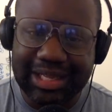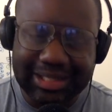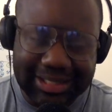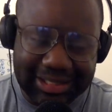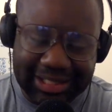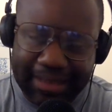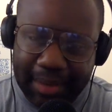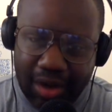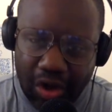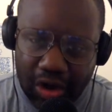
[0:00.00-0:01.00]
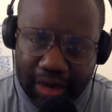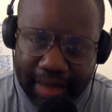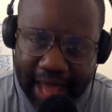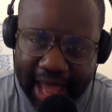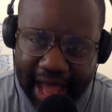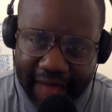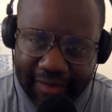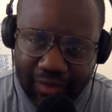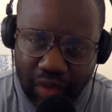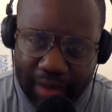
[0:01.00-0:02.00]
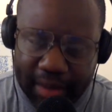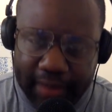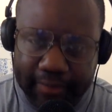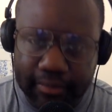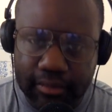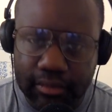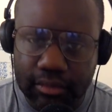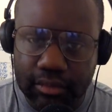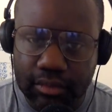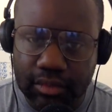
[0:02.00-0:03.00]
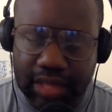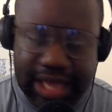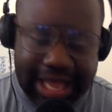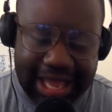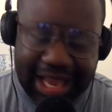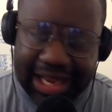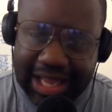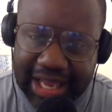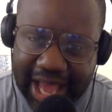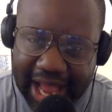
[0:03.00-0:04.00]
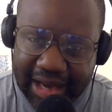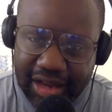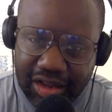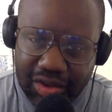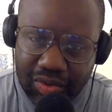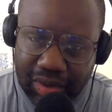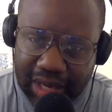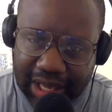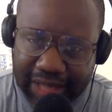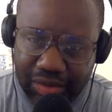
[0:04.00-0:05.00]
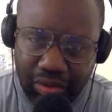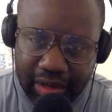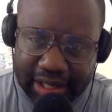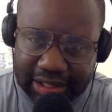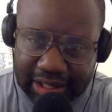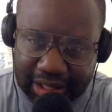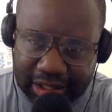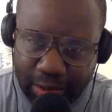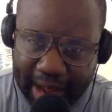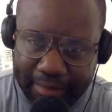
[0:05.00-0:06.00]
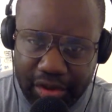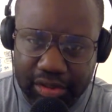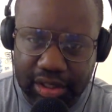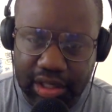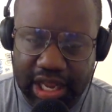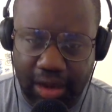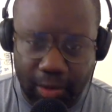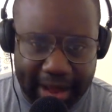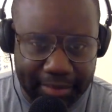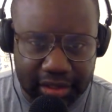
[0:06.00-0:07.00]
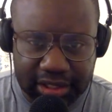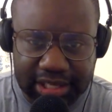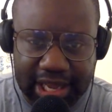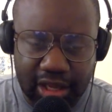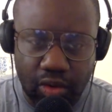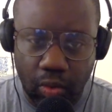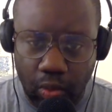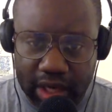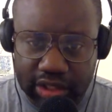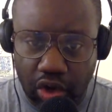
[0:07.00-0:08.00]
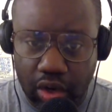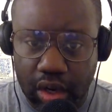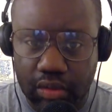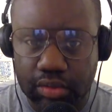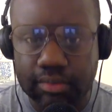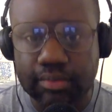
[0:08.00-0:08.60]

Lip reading: Simping on the behalf of women. And yet you niggas who listen to these rap music and the rap music tell you what's going on.